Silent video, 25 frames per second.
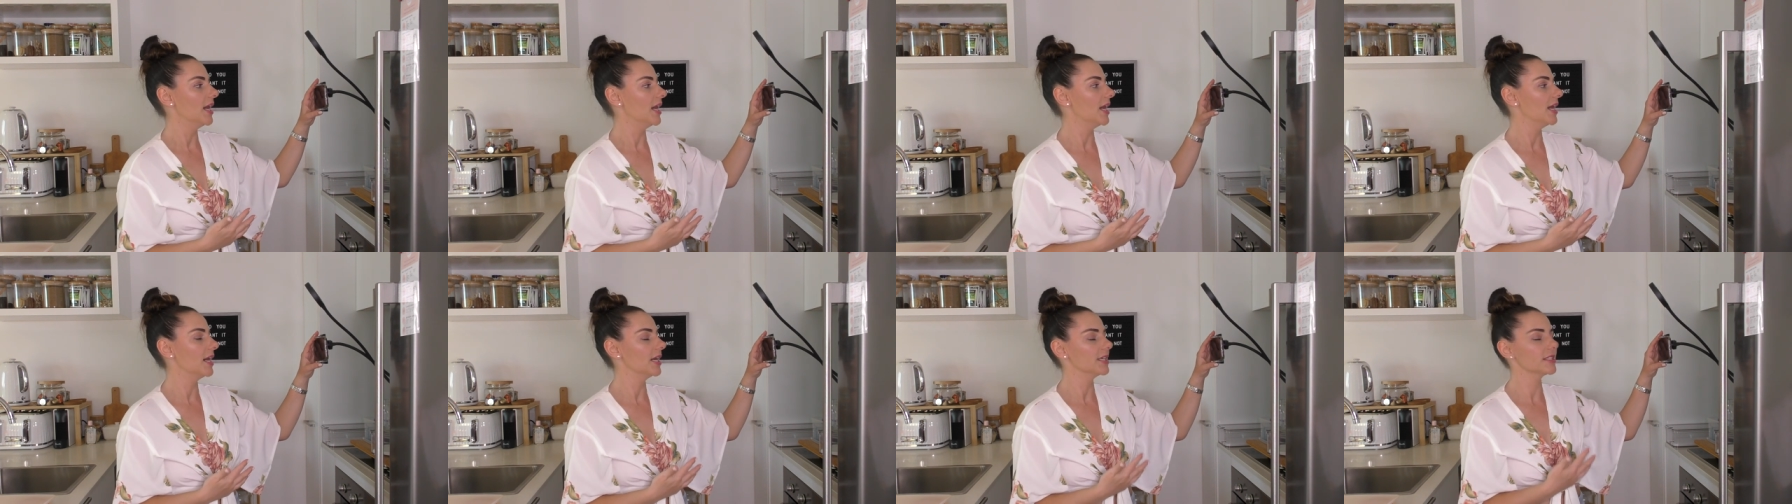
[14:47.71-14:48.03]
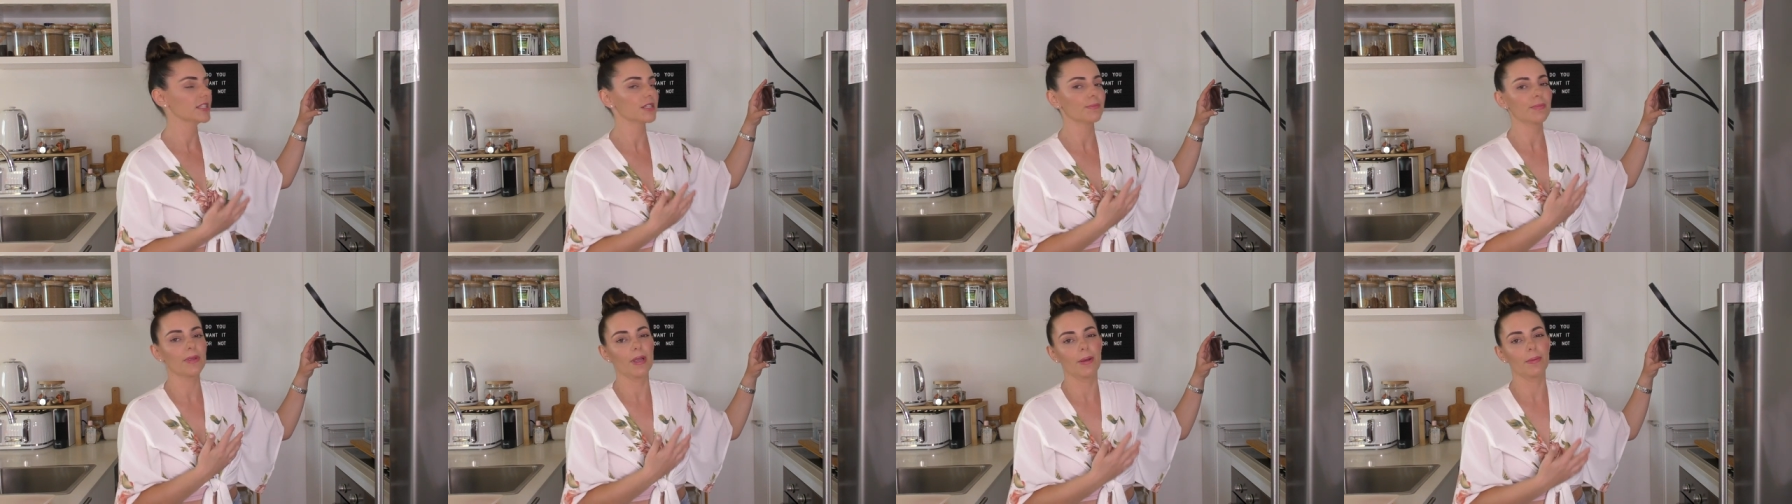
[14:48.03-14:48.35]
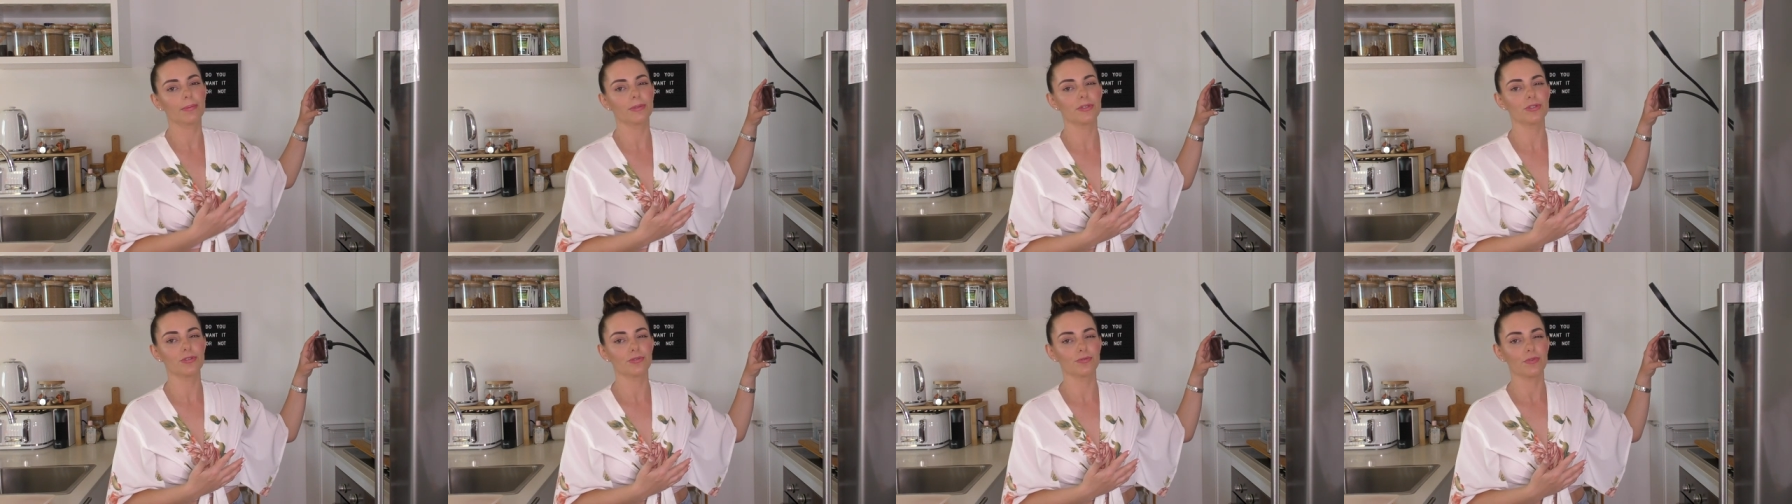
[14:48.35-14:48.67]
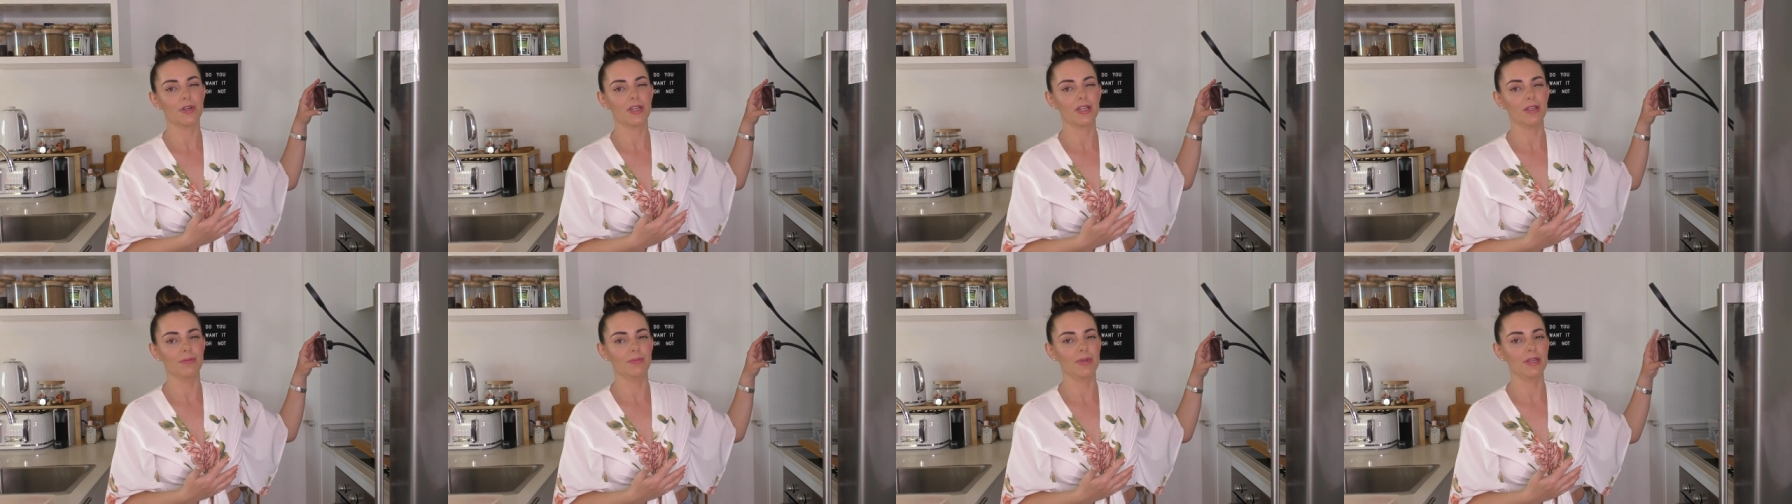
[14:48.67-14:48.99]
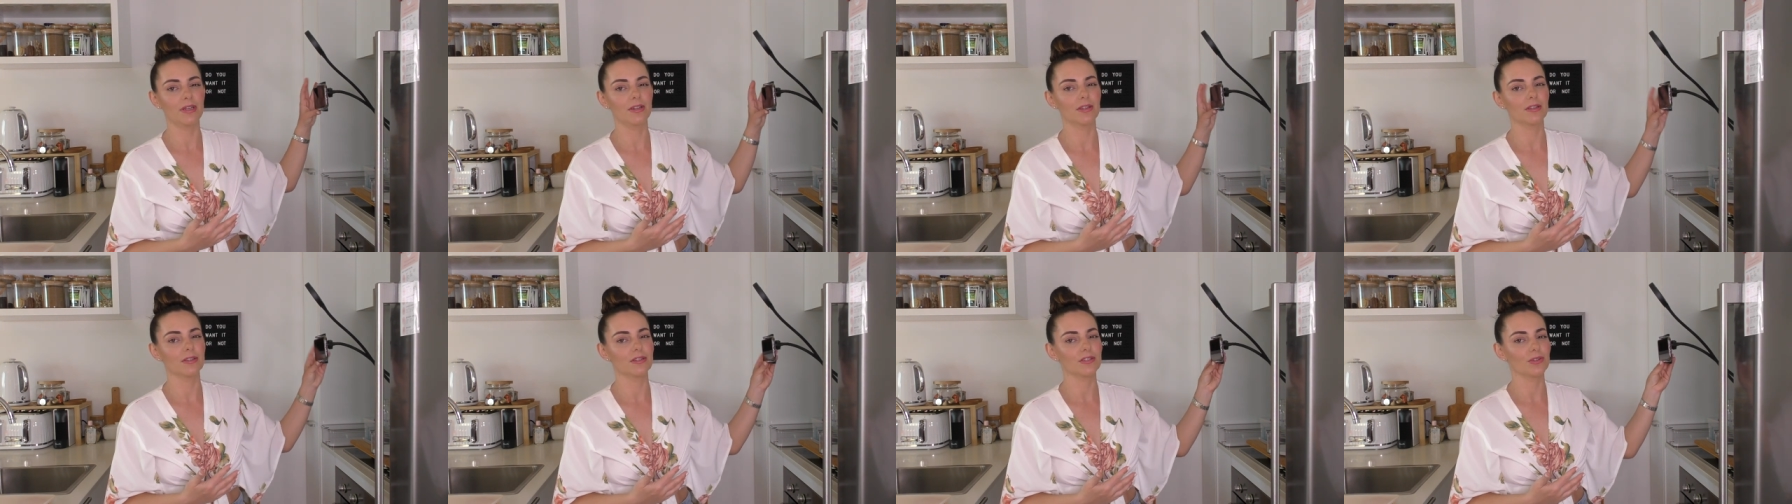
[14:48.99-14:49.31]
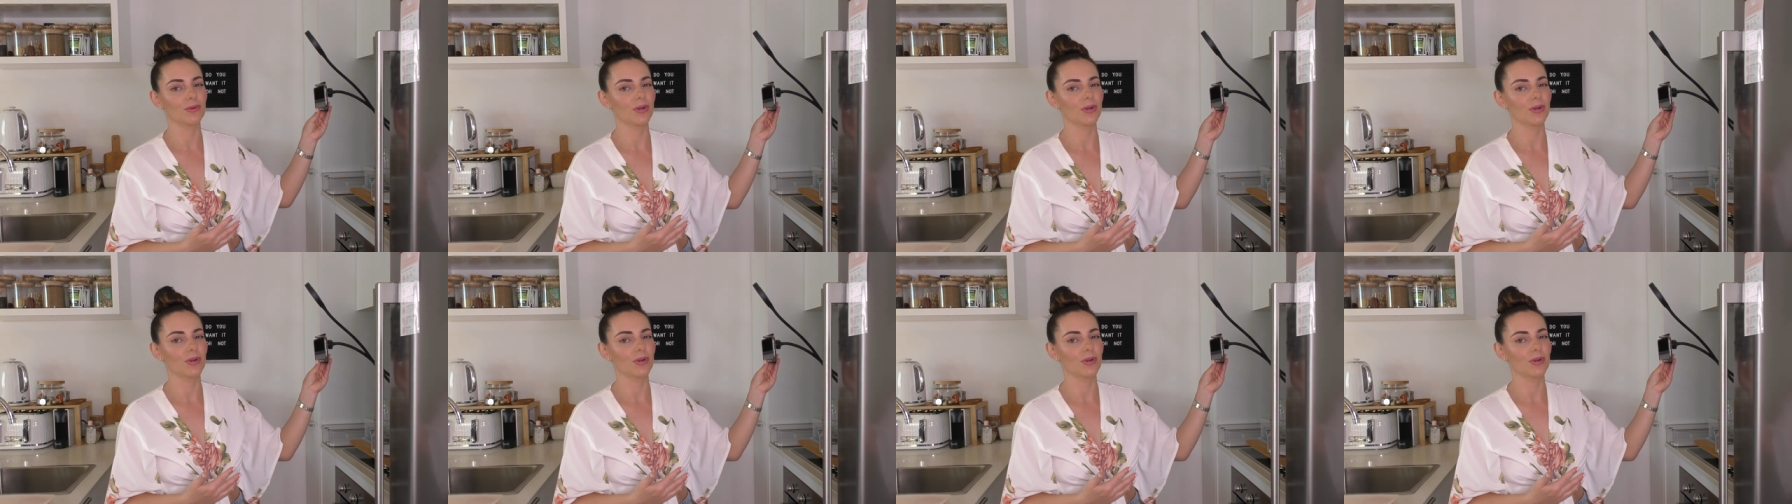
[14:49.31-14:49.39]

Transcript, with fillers: uh, to be able to recommend it.